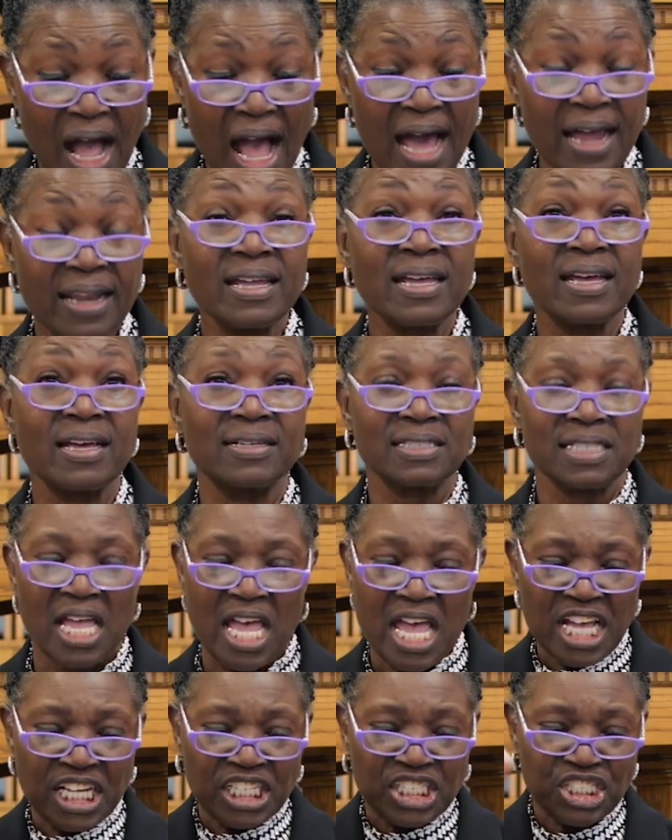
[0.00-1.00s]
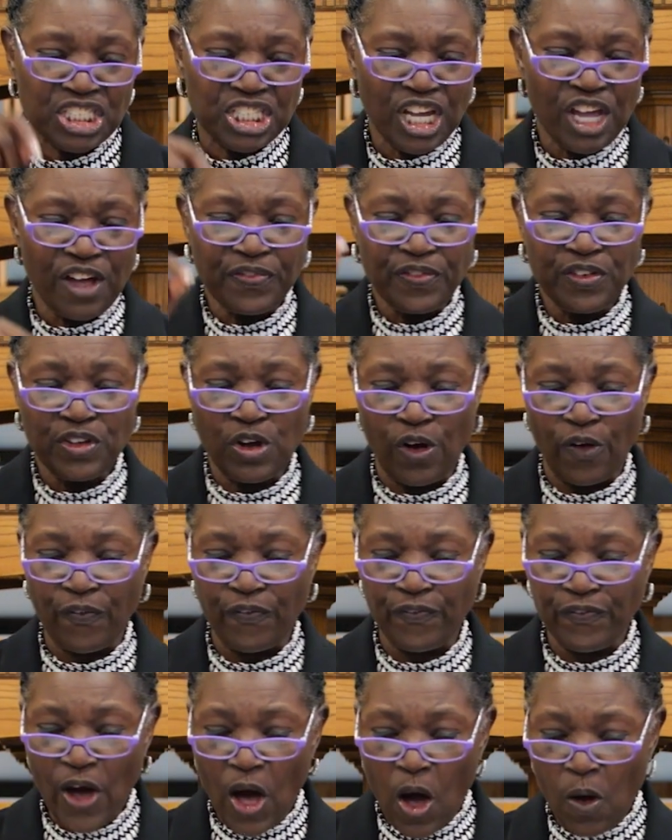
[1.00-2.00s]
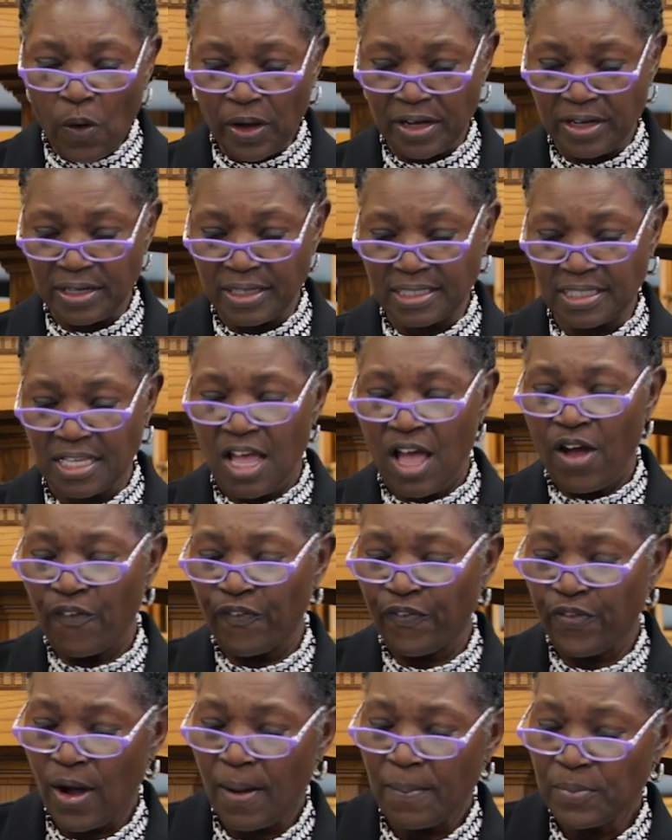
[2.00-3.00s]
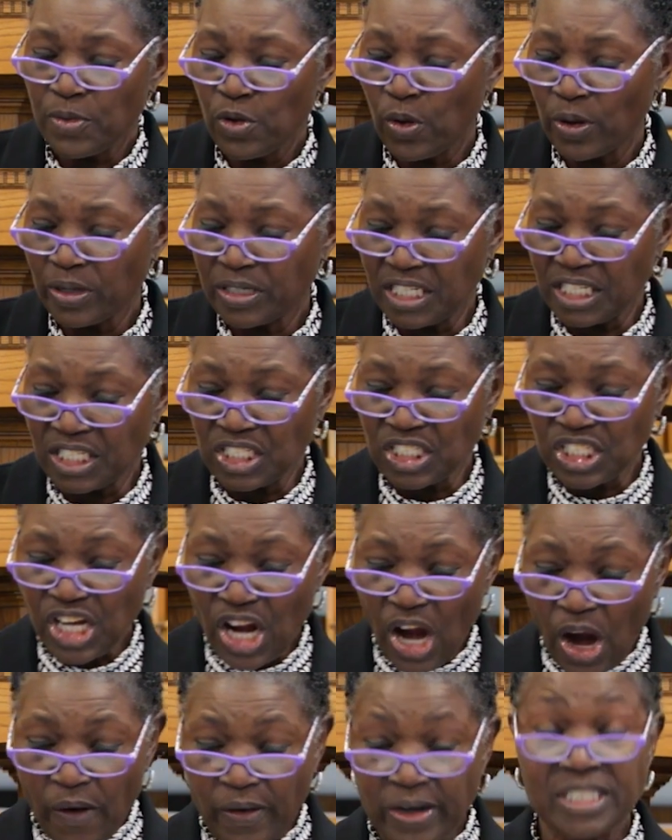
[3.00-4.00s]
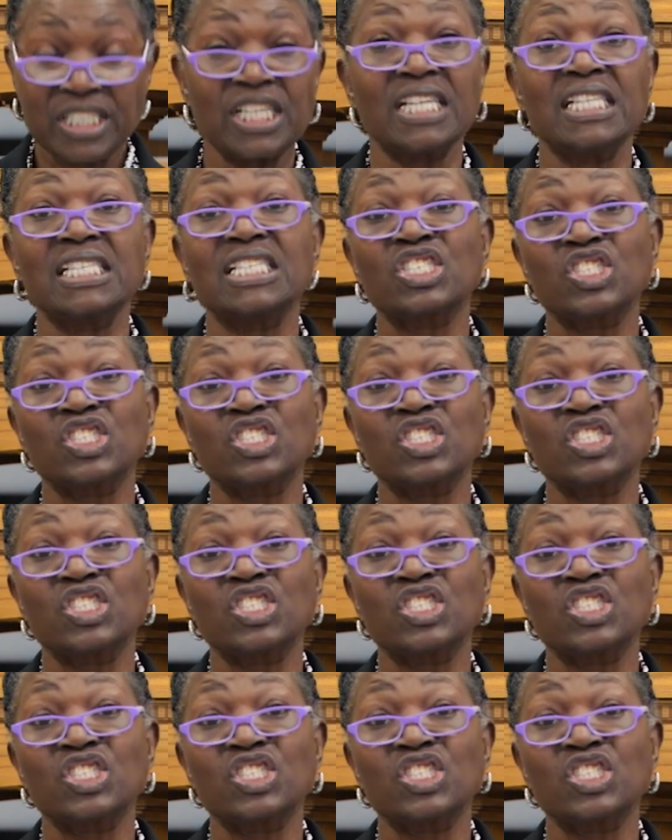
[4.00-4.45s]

God is. Shift your focus from your discouraging